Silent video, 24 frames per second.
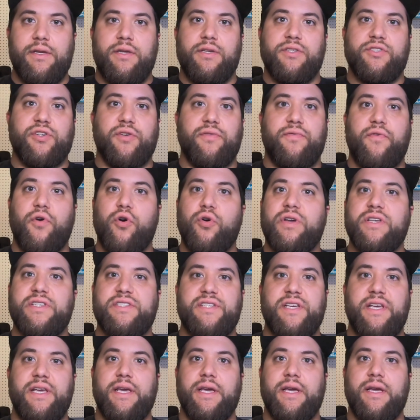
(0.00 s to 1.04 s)
So
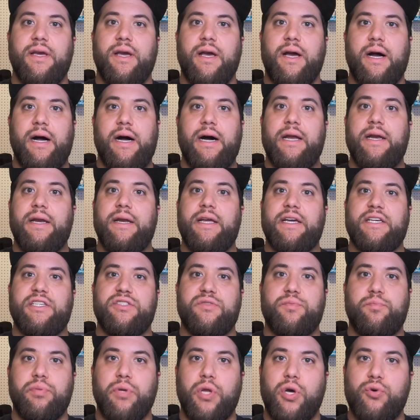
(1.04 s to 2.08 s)
focusing on
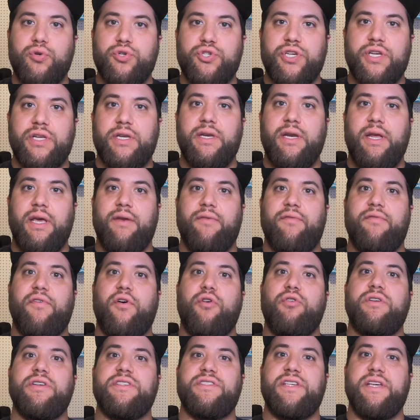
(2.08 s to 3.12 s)
explosion and
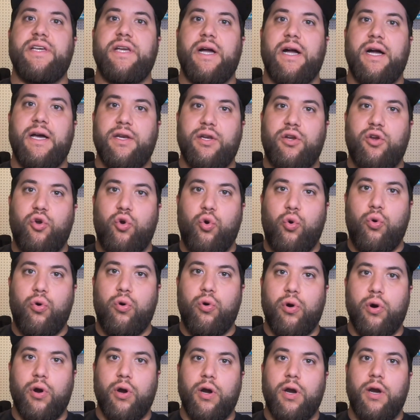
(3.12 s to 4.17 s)
focusing on
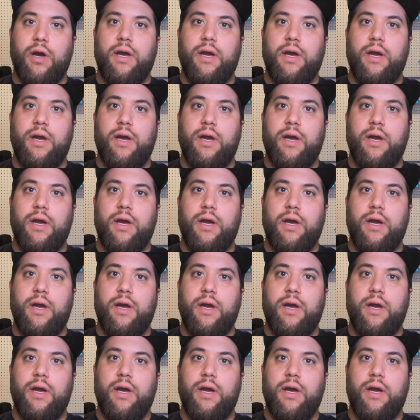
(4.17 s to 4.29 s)
core,